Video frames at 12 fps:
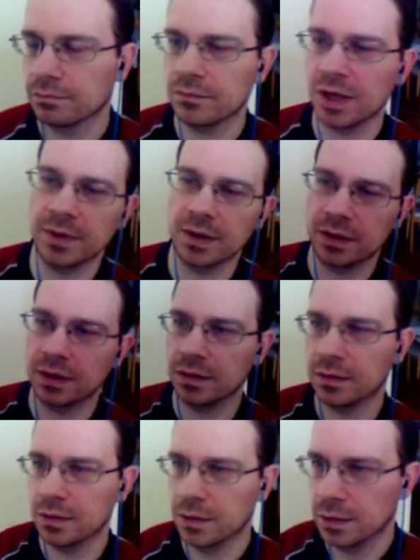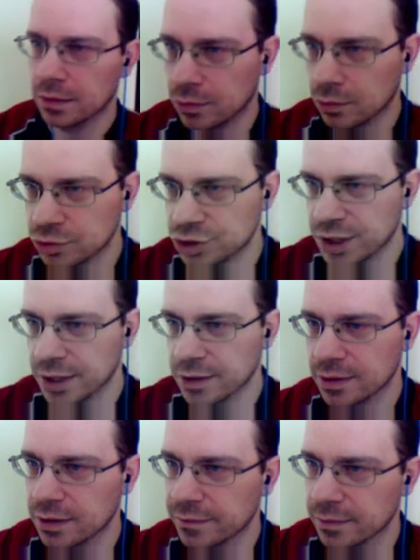Maybe I have rook
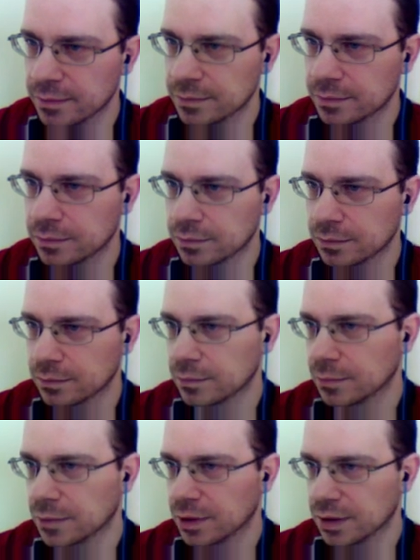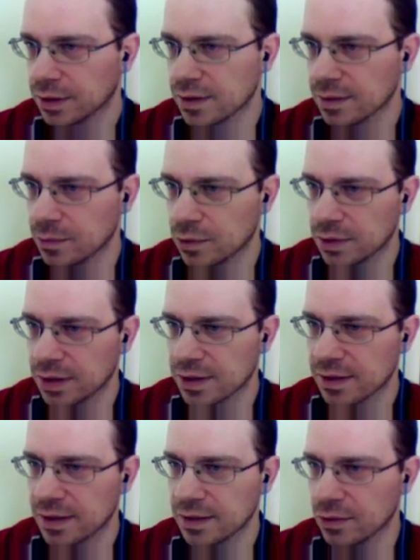g8 the more.
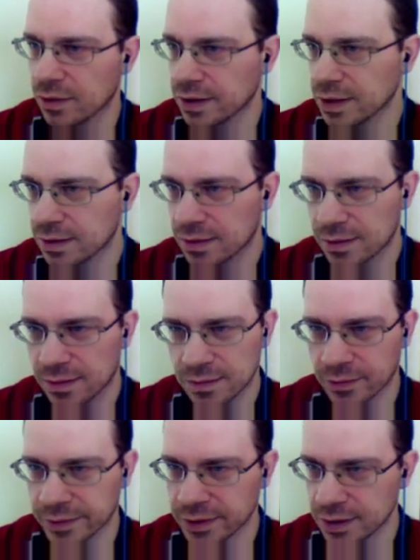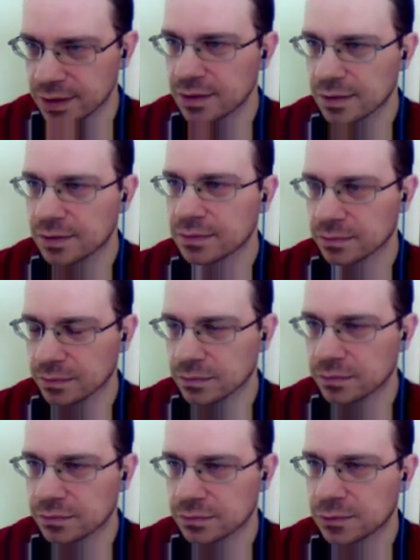No, I didn't. No, I didn't.
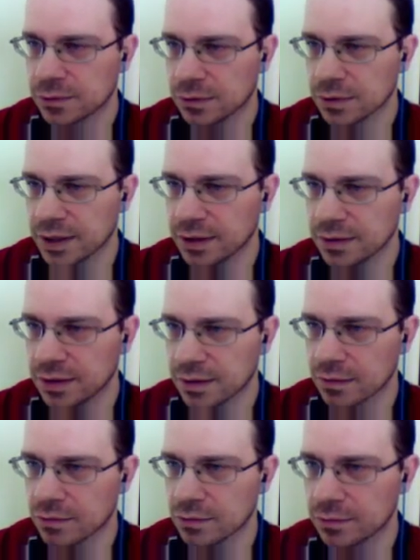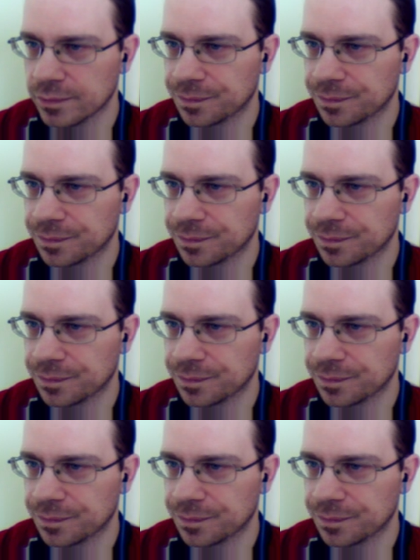This is good.